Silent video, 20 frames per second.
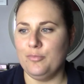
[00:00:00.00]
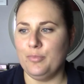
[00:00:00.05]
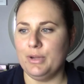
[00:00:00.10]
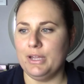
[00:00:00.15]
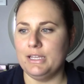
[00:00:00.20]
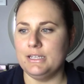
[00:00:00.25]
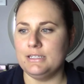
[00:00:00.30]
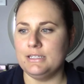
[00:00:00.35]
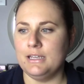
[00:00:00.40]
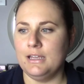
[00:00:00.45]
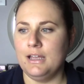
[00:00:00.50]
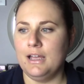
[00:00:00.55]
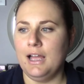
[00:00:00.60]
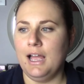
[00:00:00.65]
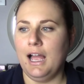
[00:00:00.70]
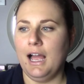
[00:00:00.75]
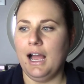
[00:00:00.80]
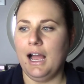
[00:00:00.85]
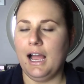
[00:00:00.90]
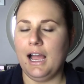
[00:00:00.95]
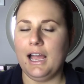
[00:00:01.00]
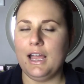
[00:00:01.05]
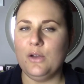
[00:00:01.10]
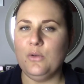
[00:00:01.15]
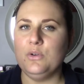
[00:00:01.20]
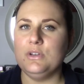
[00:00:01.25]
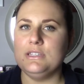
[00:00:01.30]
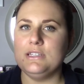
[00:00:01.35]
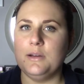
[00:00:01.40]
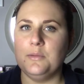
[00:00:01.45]
But I
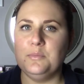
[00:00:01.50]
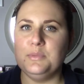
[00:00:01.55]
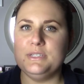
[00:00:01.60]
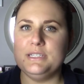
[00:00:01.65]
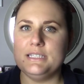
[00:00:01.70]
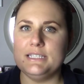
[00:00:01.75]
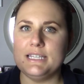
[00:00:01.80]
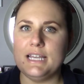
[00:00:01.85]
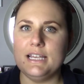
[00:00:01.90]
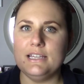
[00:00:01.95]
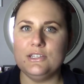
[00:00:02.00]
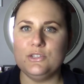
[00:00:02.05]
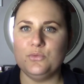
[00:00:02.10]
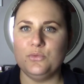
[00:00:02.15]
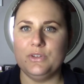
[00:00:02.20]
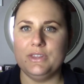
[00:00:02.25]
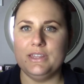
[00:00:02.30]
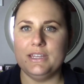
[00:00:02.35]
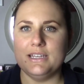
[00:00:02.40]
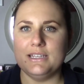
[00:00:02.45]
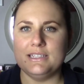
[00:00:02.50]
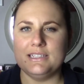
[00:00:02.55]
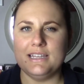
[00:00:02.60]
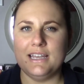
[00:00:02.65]
was obsessed with this.